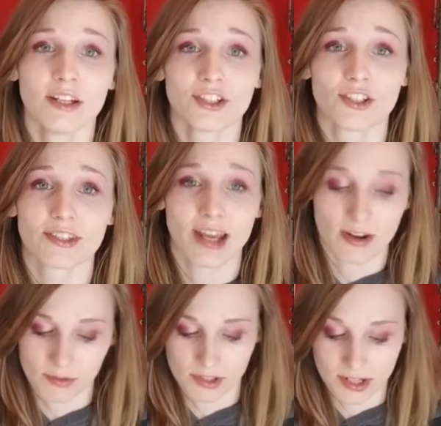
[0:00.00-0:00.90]
She
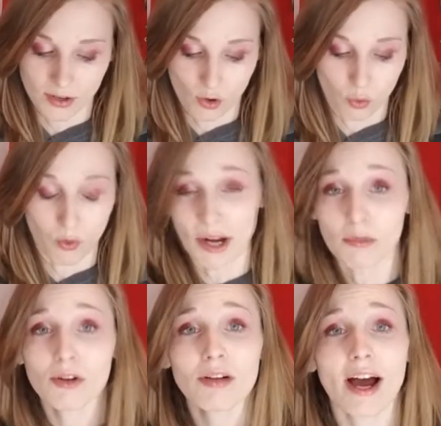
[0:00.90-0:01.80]
sounds incredible.